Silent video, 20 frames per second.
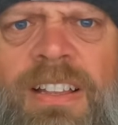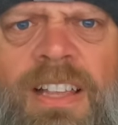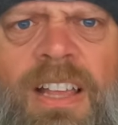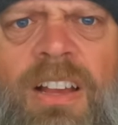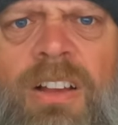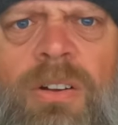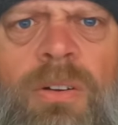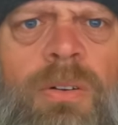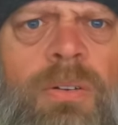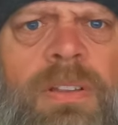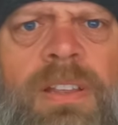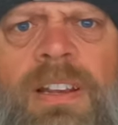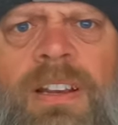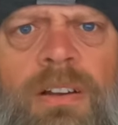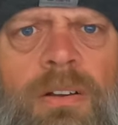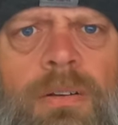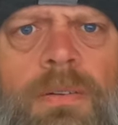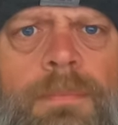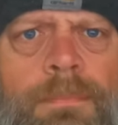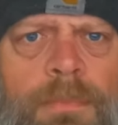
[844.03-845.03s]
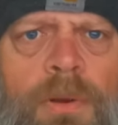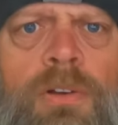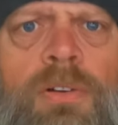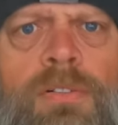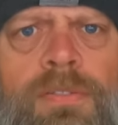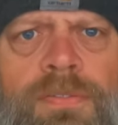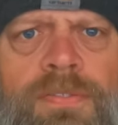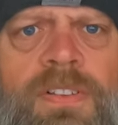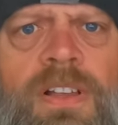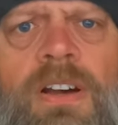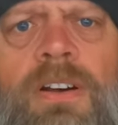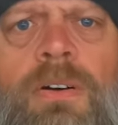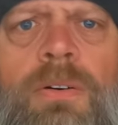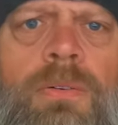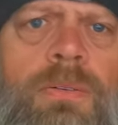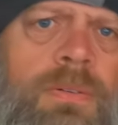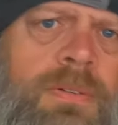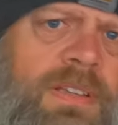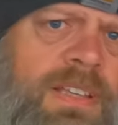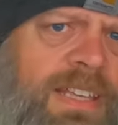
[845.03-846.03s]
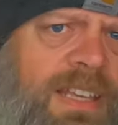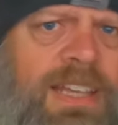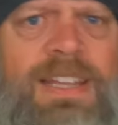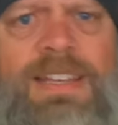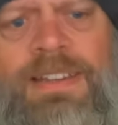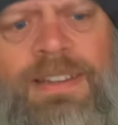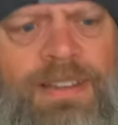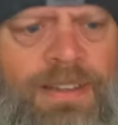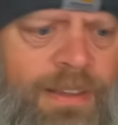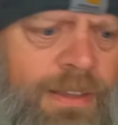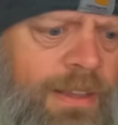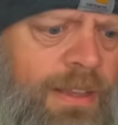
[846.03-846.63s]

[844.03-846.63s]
go, you know, move, go, get.